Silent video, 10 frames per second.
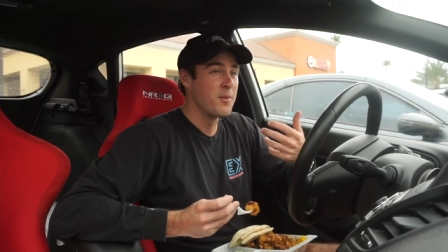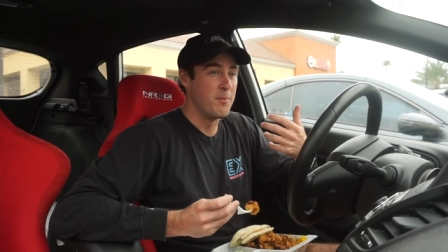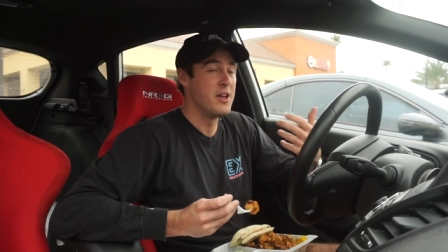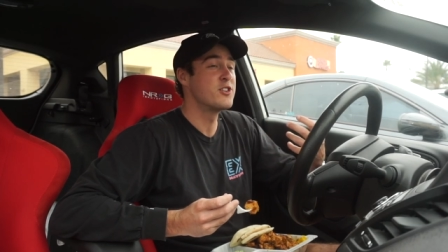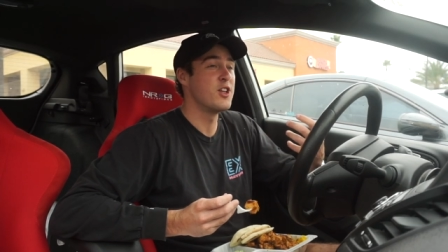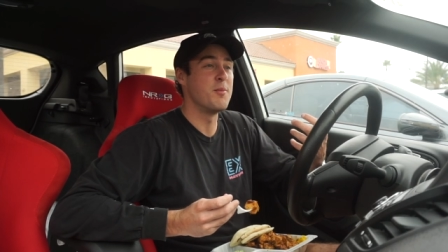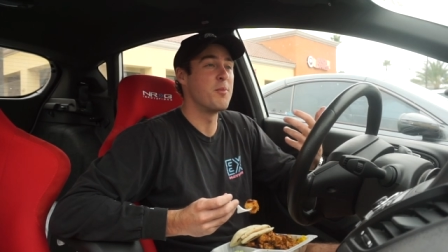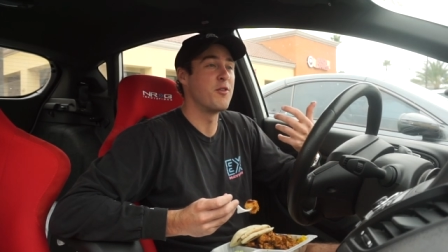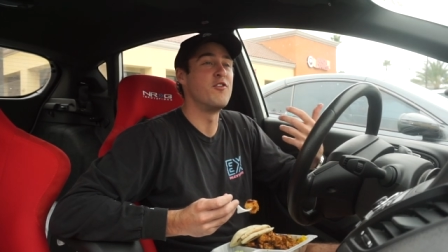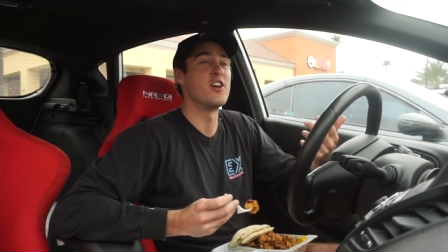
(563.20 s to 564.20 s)
Basically, I'm a
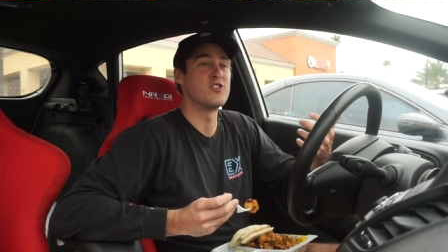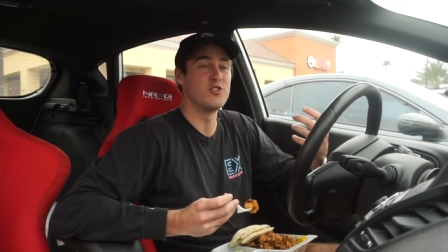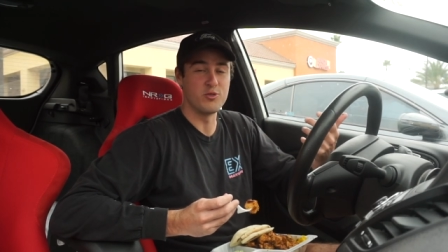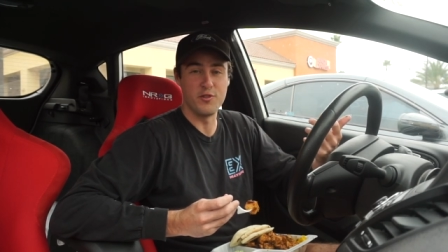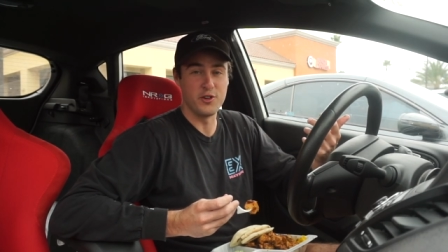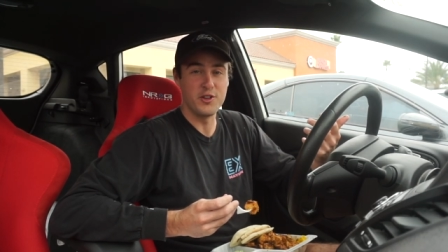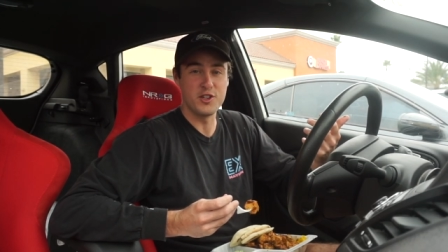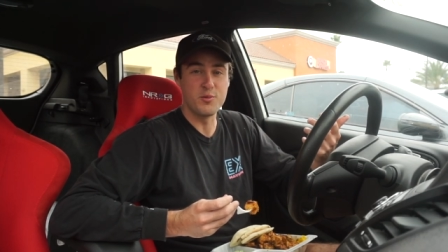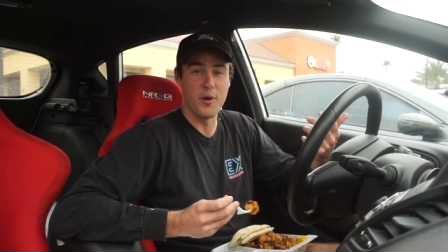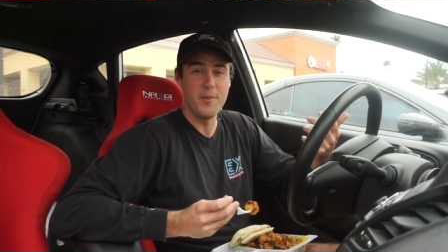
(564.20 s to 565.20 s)
professional drifter at
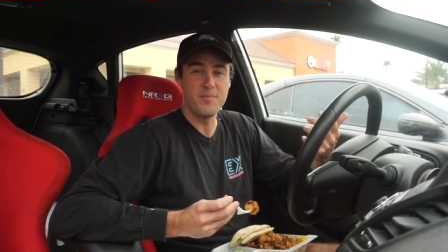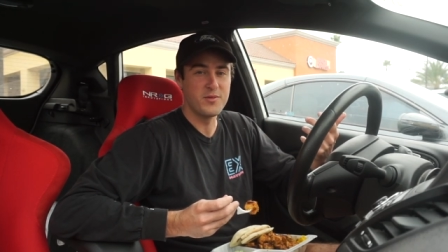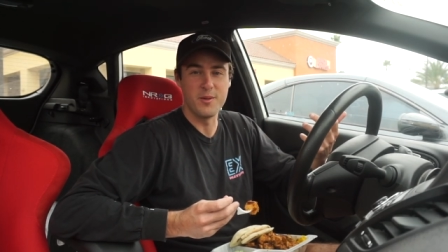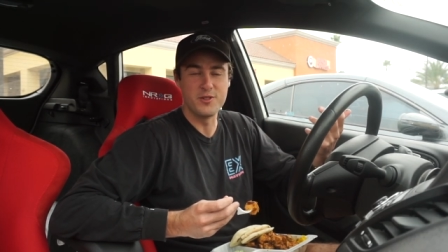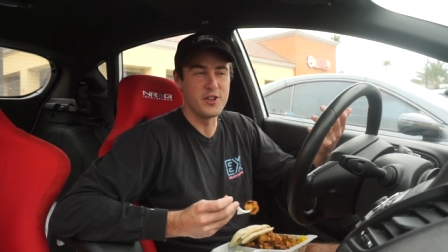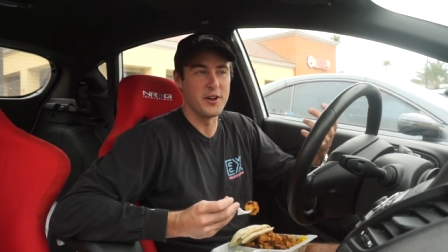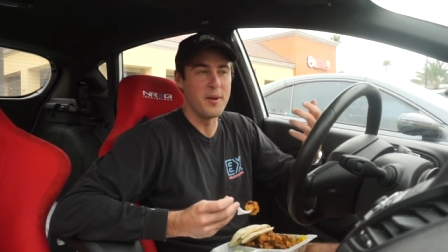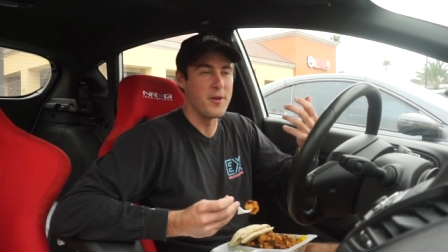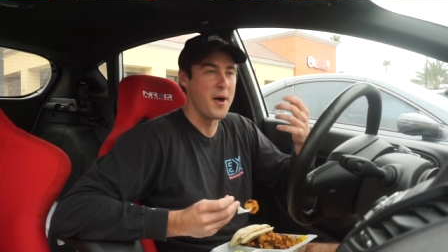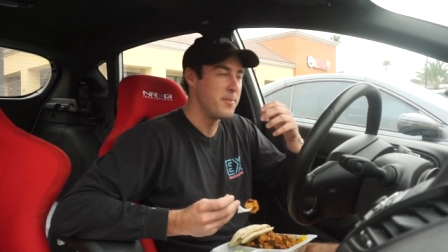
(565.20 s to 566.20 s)
this point. I'm just kidding,
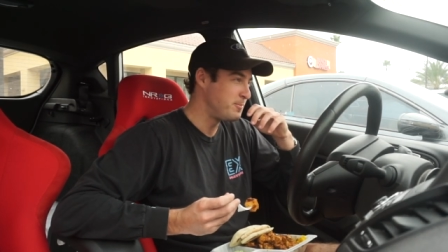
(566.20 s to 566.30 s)
I'm not.